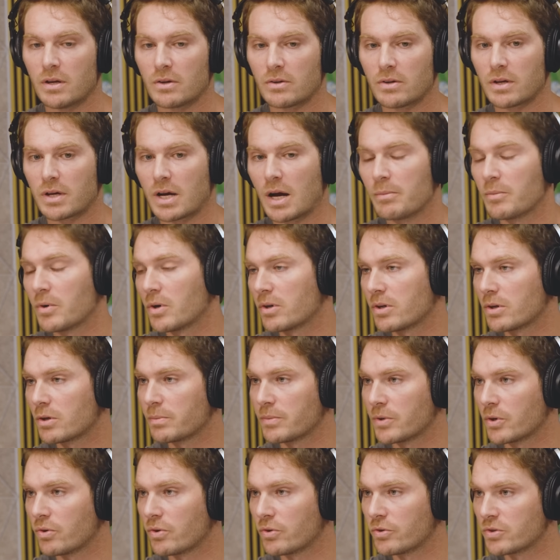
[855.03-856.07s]
look, I'm a little
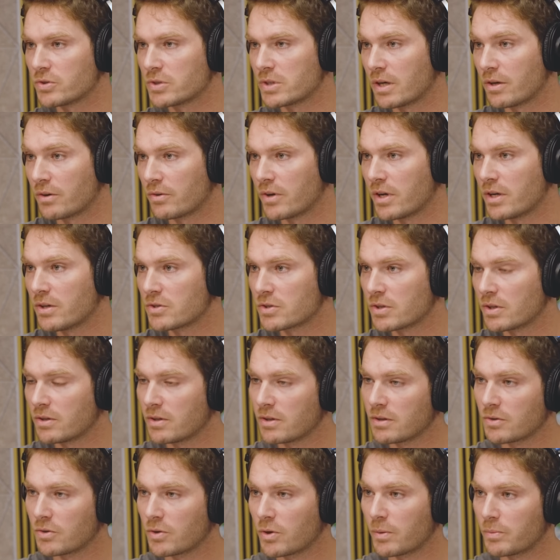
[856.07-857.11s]
bit older generation
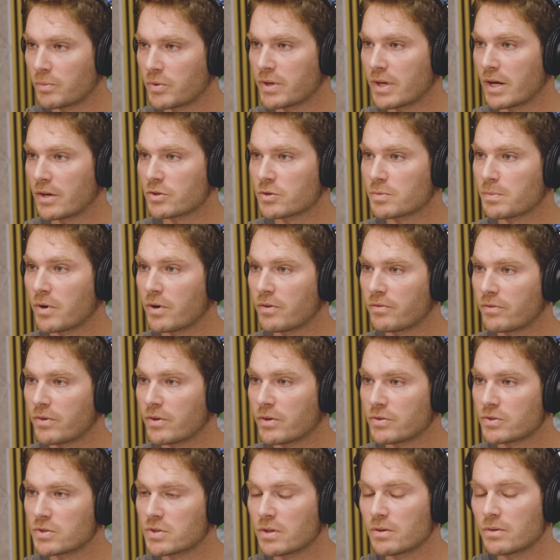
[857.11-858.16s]
that grew up without
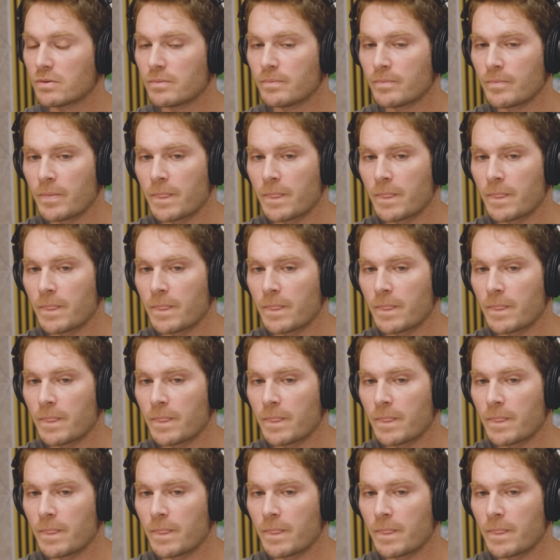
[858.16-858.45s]
smartphones. So